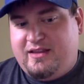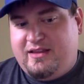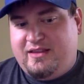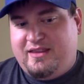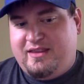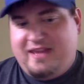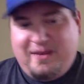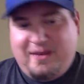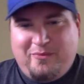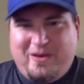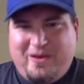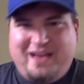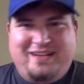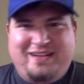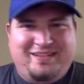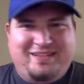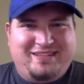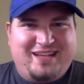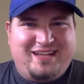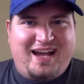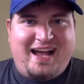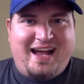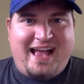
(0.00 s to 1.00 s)
They went
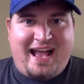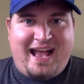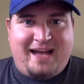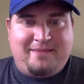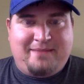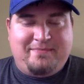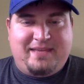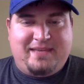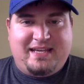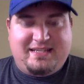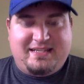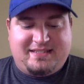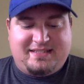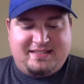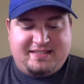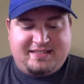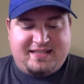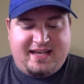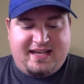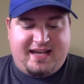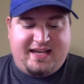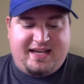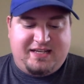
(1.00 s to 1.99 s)
and got Adam Gase's
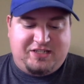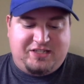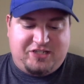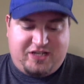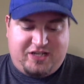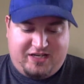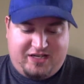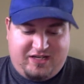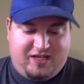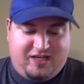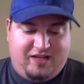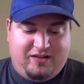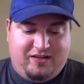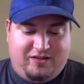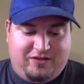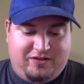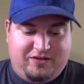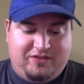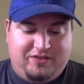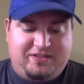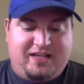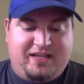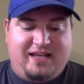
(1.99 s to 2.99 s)
guy, Jay
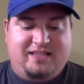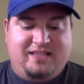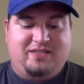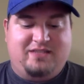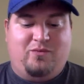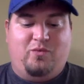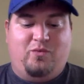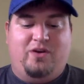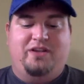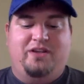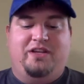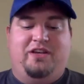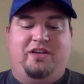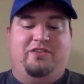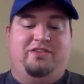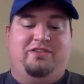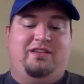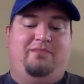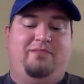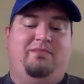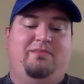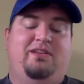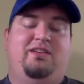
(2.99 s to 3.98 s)
Cutler, signs a 1-year,
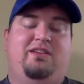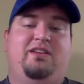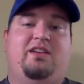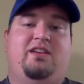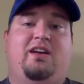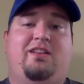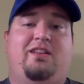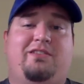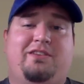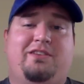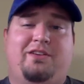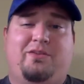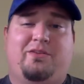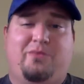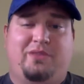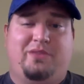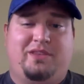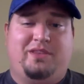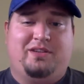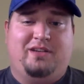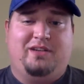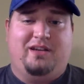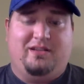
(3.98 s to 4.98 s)
$10 million deal
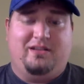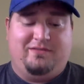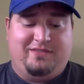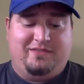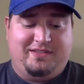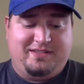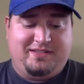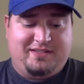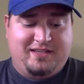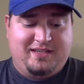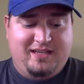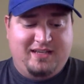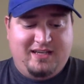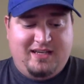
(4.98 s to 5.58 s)
with the Dolphins.